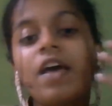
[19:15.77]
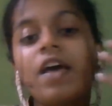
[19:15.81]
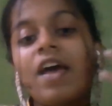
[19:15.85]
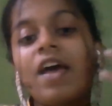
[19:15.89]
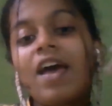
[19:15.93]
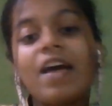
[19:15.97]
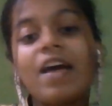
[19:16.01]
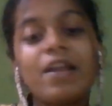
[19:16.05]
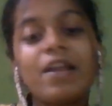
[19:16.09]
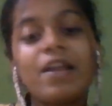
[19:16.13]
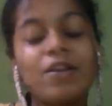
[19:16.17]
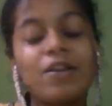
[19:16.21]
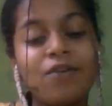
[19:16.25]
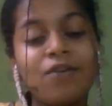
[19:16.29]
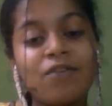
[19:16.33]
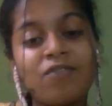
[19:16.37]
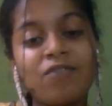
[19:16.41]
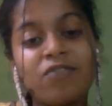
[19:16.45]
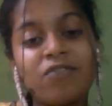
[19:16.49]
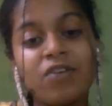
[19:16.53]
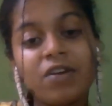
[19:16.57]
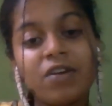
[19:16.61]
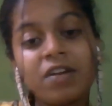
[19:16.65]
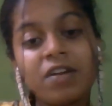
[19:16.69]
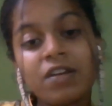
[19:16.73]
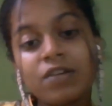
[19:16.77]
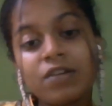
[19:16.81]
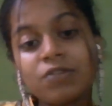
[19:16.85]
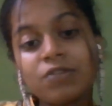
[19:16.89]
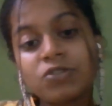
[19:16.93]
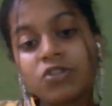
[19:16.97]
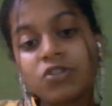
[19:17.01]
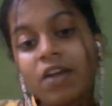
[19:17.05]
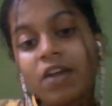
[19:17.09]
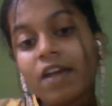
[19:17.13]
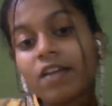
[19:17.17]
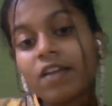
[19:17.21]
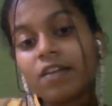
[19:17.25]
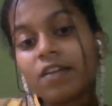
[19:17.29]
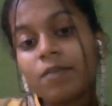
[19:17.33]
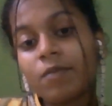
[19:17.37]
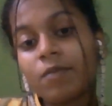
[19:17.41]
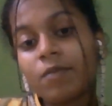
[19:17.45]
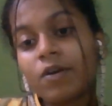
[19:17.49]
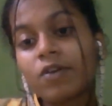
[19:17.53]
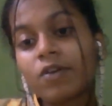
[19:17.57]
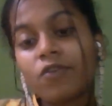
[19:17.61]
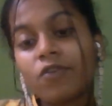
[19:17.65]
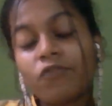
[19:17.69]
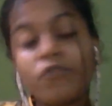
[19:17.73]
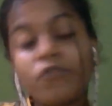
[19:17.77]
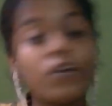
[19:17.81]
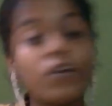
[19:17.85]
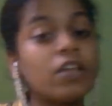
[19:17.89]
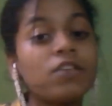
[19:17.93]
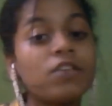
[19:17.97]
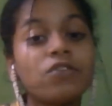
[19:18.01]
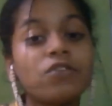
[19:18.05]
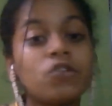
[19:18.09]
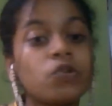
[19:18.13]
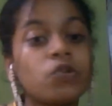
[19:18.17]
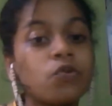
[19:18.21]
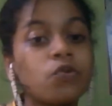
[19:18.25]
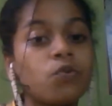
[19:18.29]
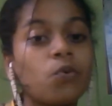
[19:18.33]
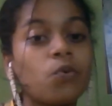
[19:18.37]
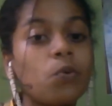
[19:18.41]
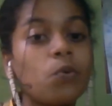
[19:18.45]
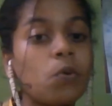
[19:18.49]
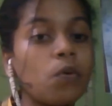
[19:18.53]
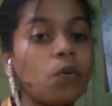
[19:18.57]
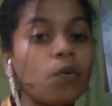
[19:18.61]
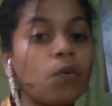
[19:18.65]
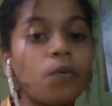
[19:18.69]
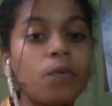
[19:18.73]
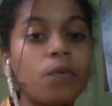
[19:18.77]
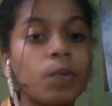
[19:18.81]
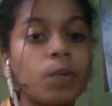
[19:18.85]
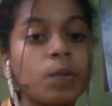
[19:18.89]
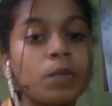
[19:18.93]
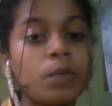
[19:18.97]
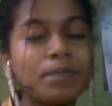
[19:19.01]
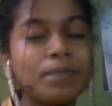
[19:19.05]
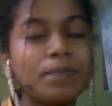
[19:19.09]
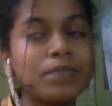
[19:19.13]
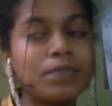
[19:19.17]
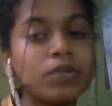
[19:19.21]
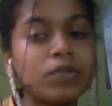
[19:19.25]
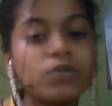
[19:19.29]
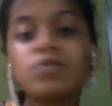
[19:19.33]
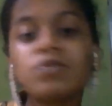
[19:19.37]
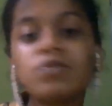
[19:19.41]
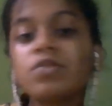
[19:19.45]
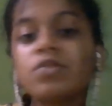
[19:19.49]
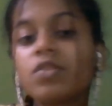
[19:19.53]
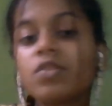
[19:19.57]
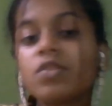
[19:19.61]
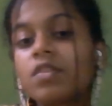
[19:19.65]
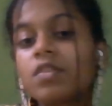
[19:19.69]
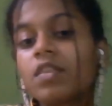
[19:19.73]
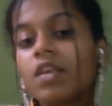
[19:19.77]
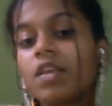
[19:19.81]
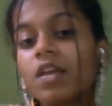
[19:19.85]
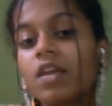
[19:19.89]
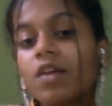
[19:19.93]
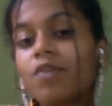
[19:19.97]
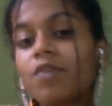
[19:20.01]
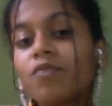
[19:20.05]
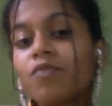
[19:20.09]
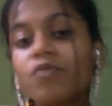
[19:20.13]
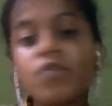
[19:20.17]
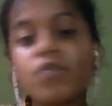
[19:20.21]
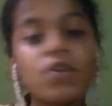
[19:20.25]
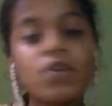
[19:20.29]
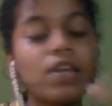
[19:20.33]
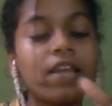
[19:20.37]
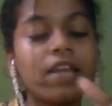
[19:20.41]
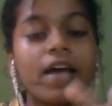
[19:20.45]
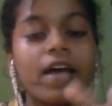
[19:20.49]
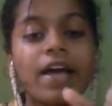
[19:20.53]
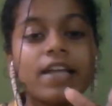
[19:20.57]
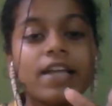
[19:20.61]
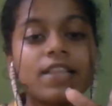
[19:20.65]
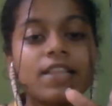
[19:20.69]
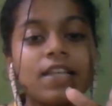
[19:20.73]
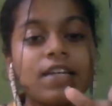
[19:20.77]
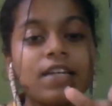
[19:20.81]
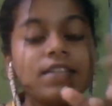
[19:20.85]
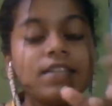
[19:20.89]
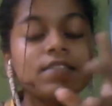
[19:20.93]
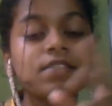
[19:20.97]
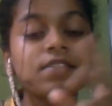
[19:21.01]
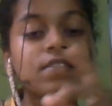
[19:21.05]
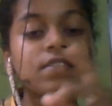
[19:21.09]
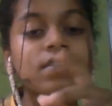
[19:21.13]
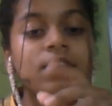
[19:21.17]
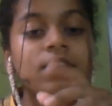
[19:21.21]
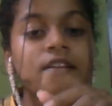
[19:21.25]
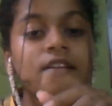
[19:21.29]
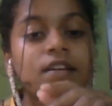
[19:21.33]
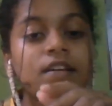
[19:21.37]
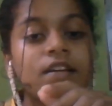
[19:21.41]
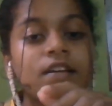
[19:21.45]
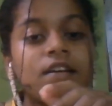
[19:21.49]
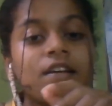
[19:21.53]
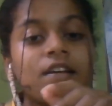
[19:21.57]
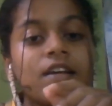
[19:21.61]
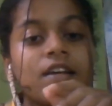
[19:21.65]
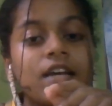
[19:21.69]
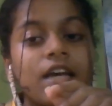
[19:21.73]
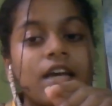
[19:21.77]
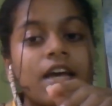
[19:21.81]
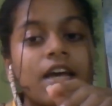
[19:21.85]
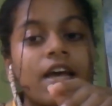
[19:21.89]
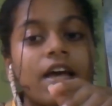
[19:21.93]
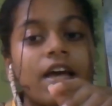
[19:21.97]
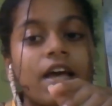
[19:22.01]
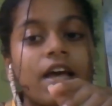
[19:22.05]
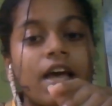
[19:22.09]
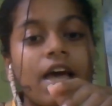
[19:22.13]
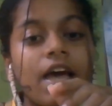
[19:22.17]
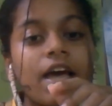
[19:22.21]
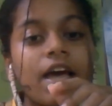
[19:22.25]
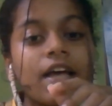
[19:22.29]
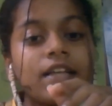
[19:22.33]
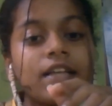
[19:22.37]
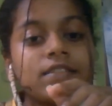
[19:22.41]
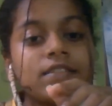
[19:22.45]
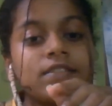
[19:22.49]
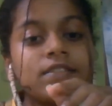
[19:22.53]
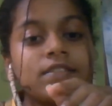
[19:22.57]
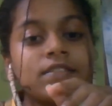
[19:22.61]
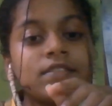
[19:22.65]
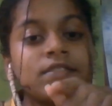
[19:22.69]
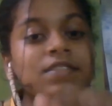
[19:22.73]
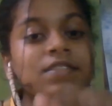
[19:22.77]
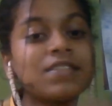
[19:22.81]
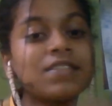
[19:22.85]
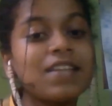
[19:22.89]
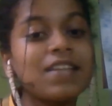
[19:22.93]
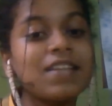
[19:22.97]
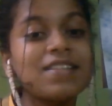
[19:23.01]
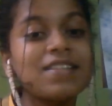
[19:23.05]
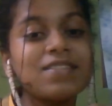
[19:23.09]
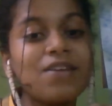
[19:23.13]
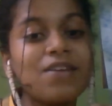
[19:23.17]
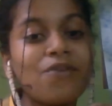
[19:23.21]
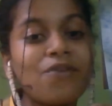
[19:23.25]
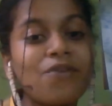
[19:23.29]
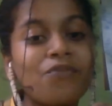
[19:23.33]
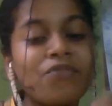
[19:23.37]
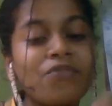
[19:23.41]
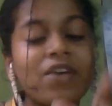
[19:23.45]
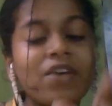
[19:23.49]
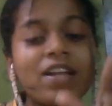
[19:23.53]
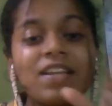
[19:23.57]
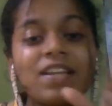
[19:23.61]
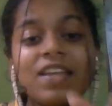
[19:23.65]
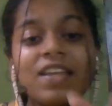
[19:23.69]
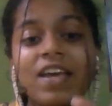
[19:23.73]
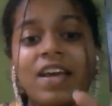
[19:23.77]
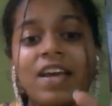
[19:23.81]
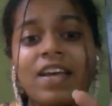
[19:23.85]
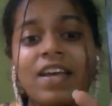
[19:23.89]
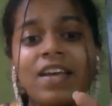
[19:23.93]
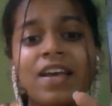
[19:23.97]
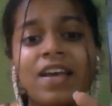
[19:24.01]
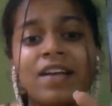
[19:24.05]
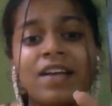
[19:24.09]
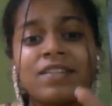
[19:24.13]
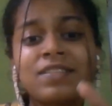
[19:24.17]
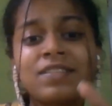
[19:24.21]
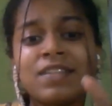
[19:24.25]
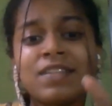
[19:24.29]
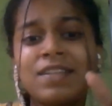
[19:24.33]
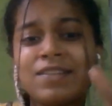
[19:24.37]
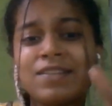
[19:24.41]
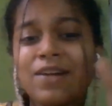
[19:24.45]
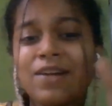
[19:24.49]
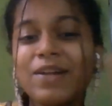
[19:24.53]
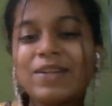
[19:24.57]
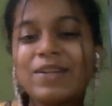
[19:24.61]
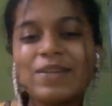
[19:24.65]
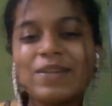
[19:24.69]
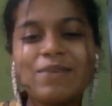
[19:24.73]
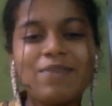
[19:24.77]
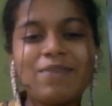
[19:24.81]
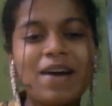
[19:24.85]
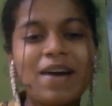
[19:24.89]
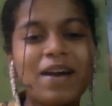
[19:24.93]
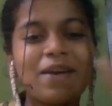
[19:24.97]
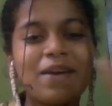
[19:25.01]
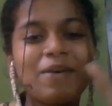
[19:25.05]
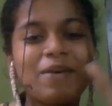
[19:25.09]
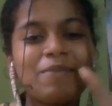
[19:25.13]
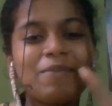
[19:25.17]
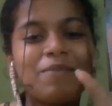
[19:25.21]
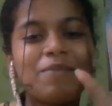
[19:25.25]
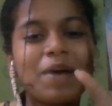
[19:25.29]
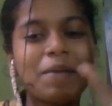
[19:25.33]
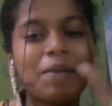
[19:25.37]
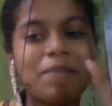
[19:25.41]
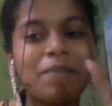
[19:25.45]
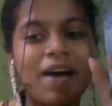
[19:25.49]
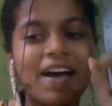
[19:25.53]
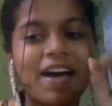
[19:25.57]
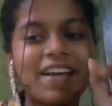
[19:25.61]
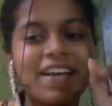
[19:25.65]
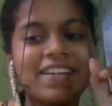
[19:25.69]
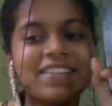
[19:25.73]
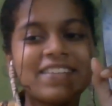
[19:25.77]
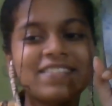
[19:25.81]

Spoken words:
And don't forget to share it among your friends who you think would like this. And stay safe and take care. See y'all tomorrow. Bye bye.